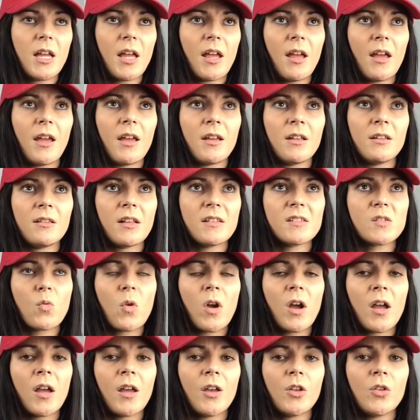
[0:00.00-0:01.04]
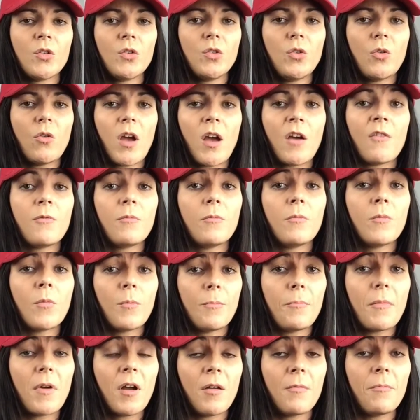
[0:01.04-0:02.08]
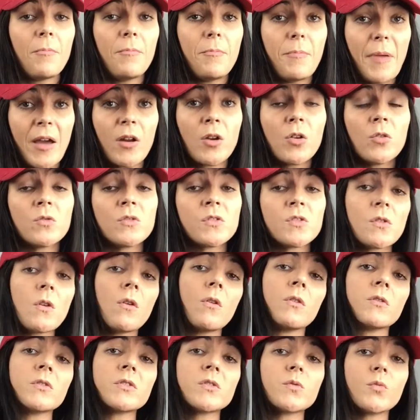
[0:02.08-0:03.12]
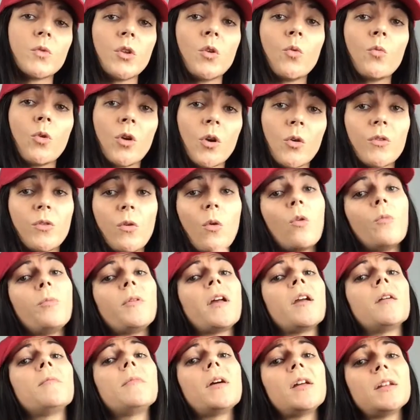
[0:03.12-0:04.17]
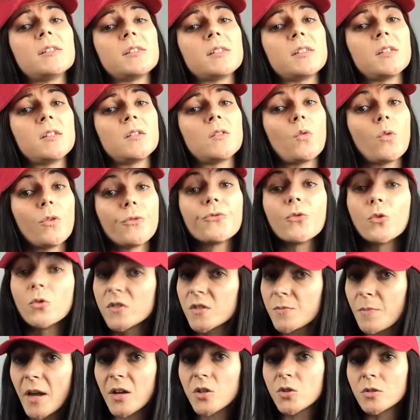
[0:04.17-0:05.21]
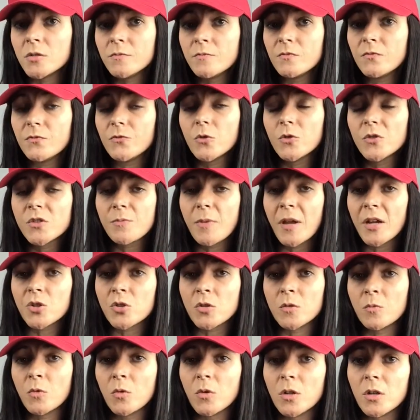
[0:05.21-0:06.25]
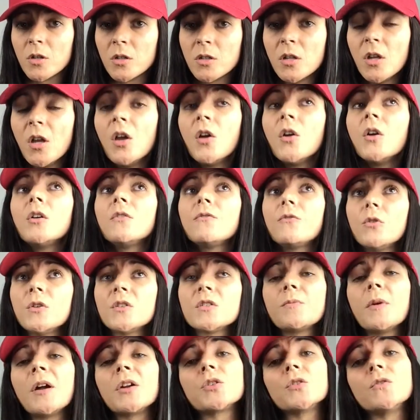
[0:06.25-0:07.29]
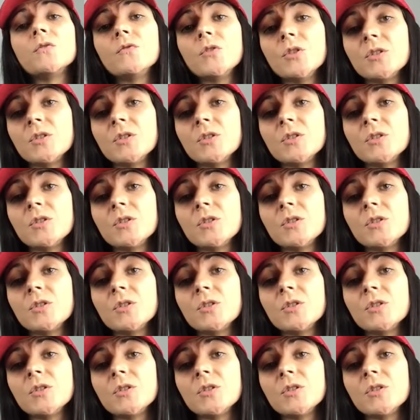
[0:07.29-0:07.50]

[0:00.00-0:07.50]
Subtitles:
And that's why you have better results when you work with whole plant medicine or full spectrum oil, full spectrum